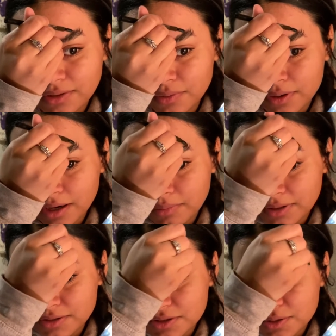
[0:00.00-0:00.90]
do their
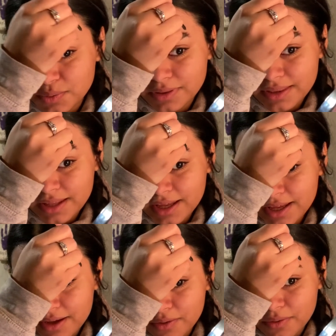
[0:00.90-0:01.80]
eyebrows too
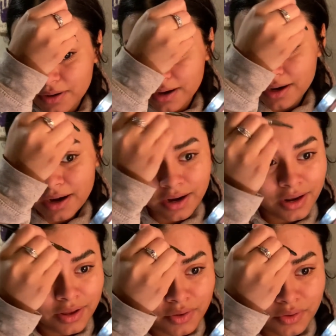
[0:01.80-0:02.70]
thick or
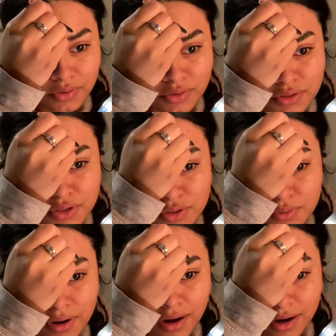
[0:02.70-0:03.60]
too
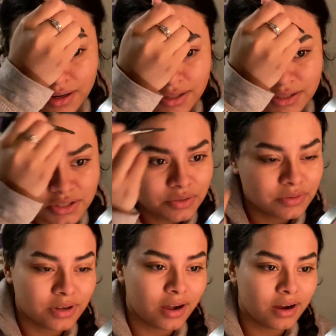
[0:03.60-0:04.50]
harsh, too
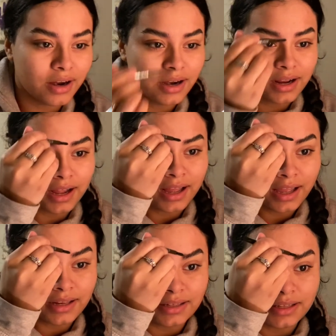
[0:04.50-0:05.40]
dark.
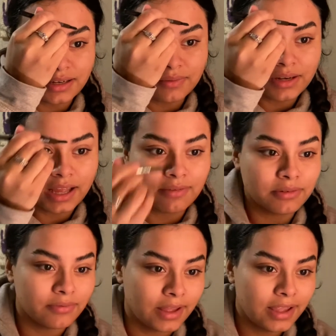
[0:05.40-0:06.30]
I didn't really have a
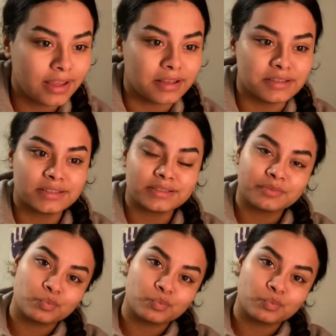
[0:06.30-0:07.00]
face.